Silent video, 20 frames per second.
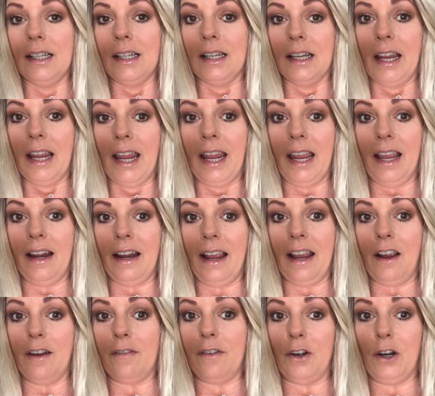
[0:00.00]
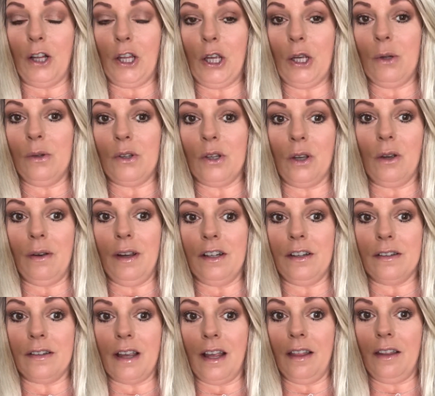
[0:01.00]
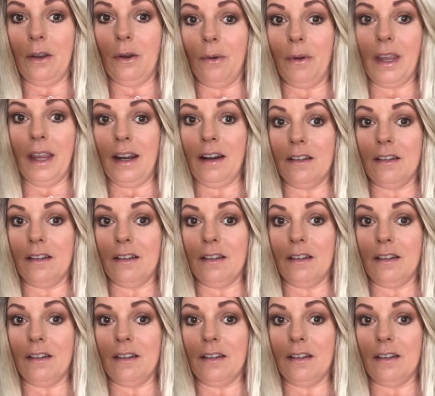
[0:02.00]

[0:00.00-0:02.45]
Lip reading: And I got furloughed, so I just got the okay